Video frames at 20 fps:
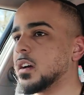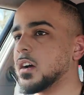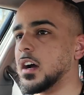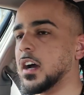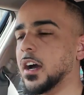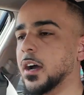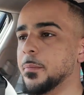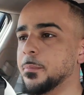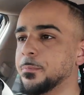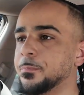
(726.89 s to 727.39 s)

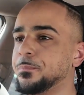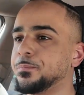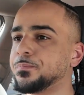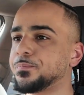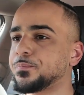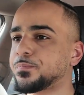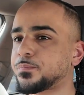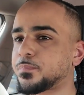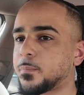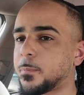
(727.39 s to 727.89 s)

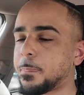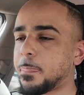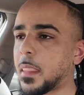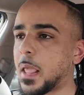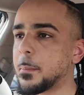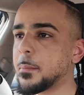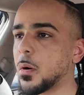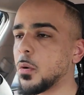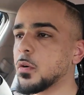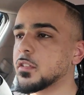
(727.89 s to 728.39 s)

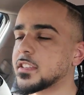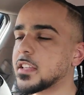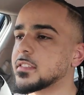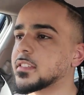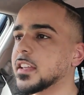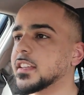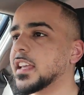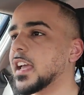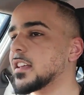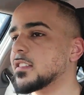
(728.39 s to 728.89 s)
But what was I
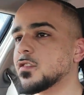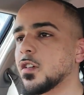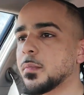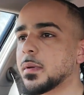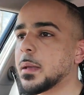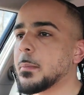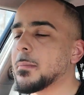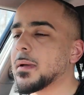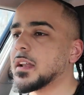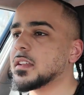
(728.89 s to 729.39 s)
saying? Yeah, it's not
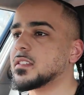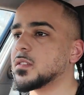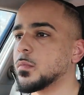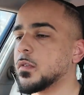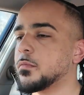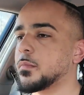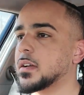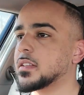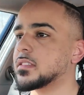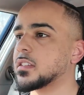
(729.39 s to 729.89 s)
being militant
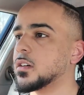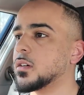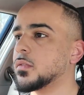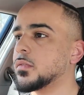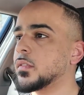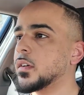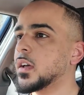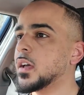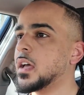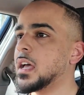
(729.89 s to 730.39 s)
with myself.